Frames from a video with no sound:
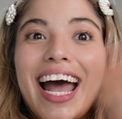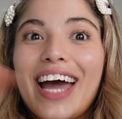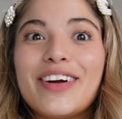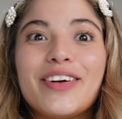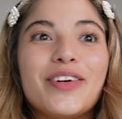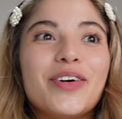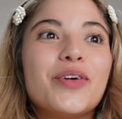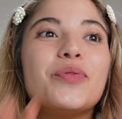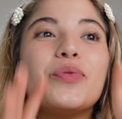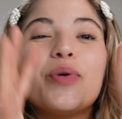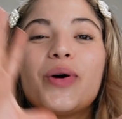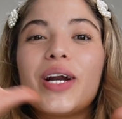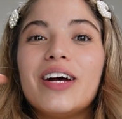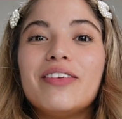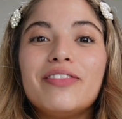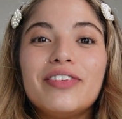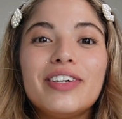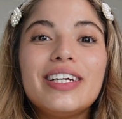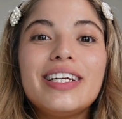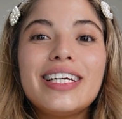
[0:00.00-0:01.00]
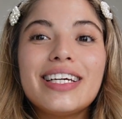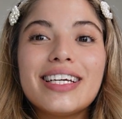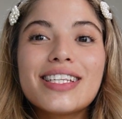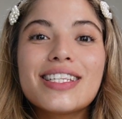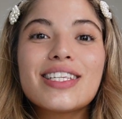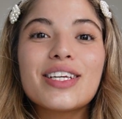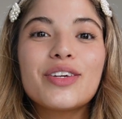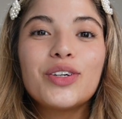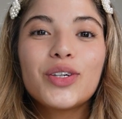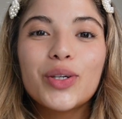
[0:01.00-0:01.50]
I don't know, whatever it is
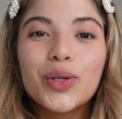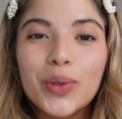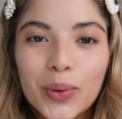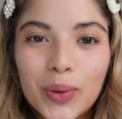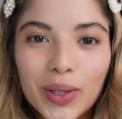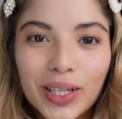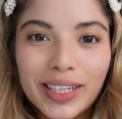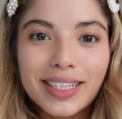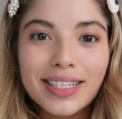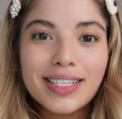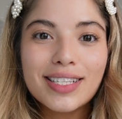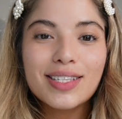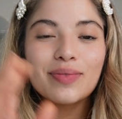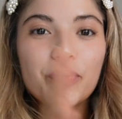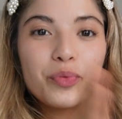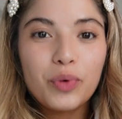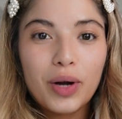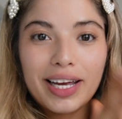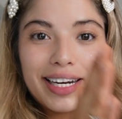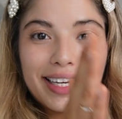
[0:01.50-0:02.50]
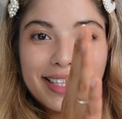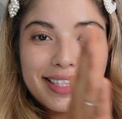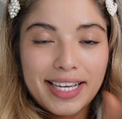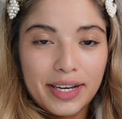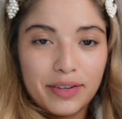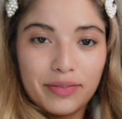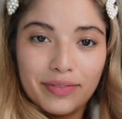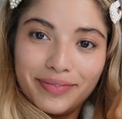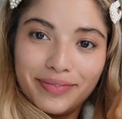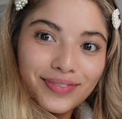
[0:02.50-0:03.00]
that your goal is, write it
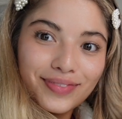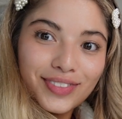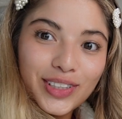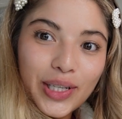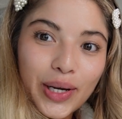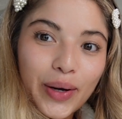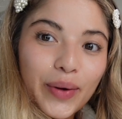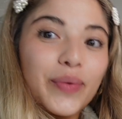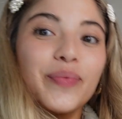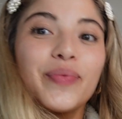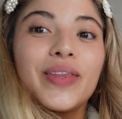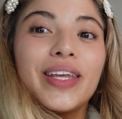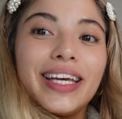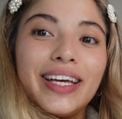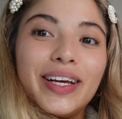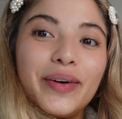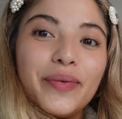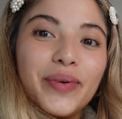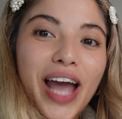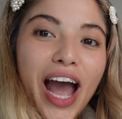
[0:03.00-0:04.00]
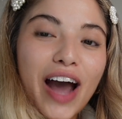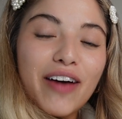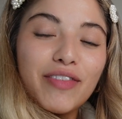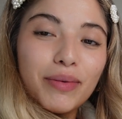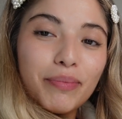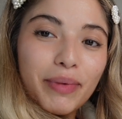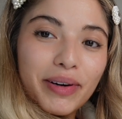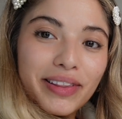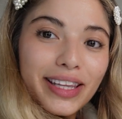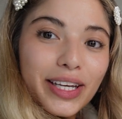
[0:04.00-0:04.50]
down. So we have our
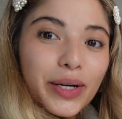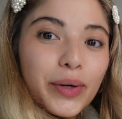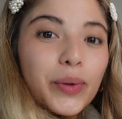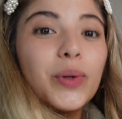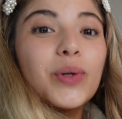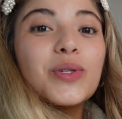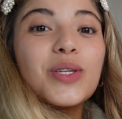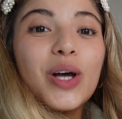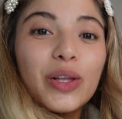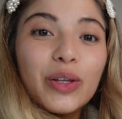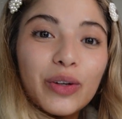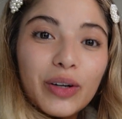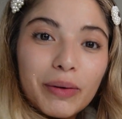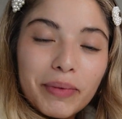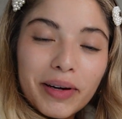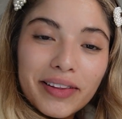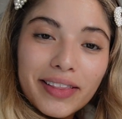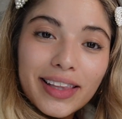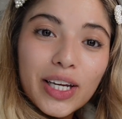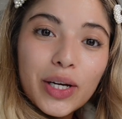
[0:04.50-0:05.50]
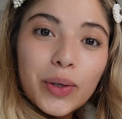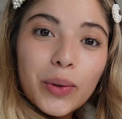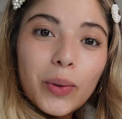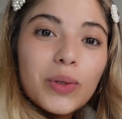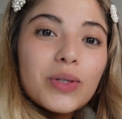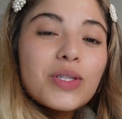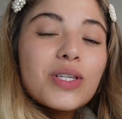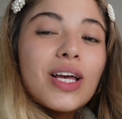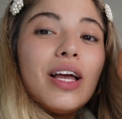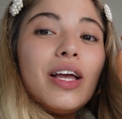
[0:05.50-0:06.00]
monthly goals. Under our monthly
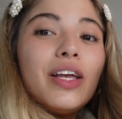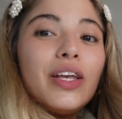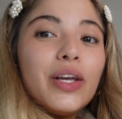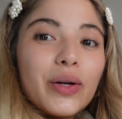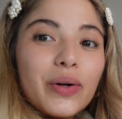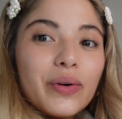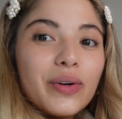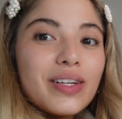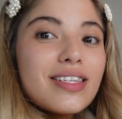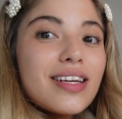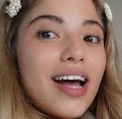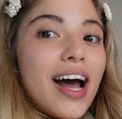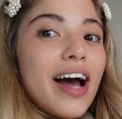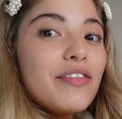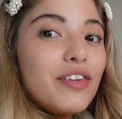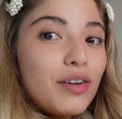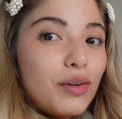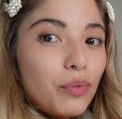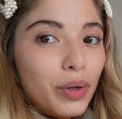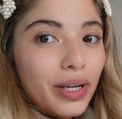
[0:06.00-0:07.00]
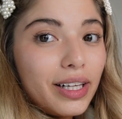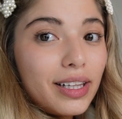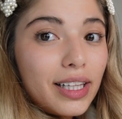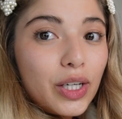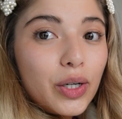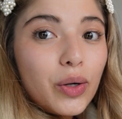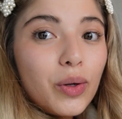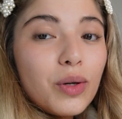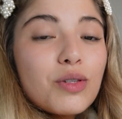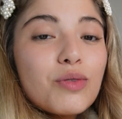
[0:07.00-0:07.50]
goals, you're going to have your weekly
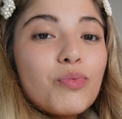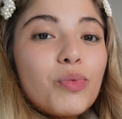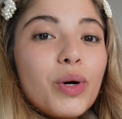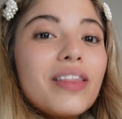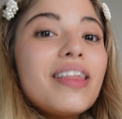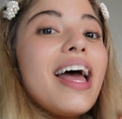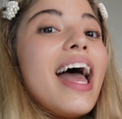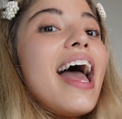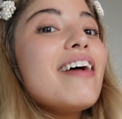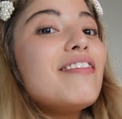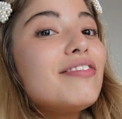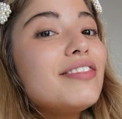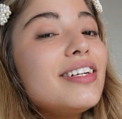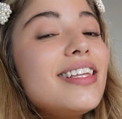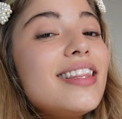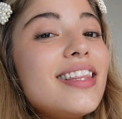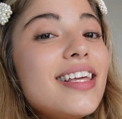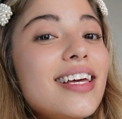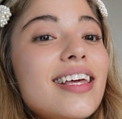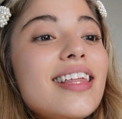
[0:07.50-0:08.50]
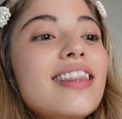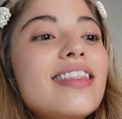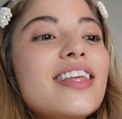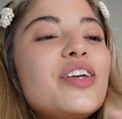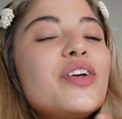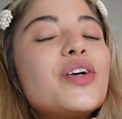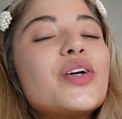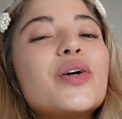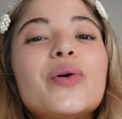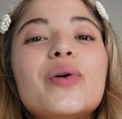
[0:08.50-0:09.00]
goals with everything that
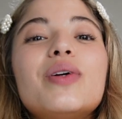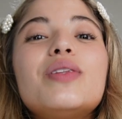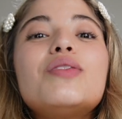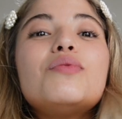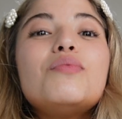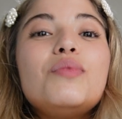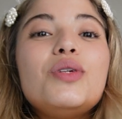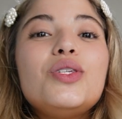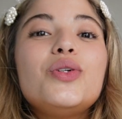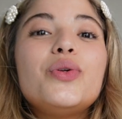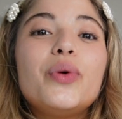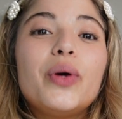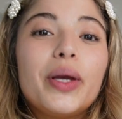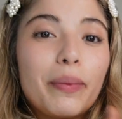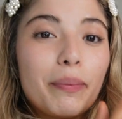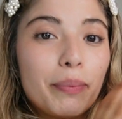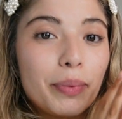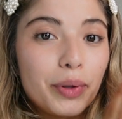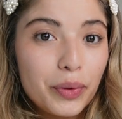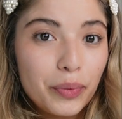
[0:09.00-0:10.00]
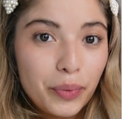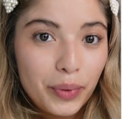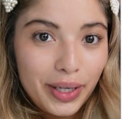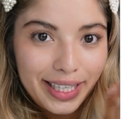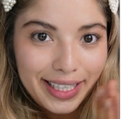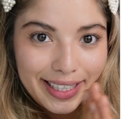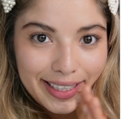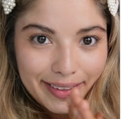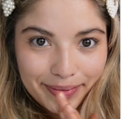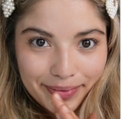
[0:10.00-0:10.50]
you're going to be doing per
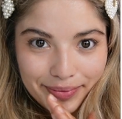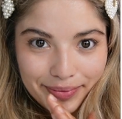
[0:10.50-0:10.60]
week.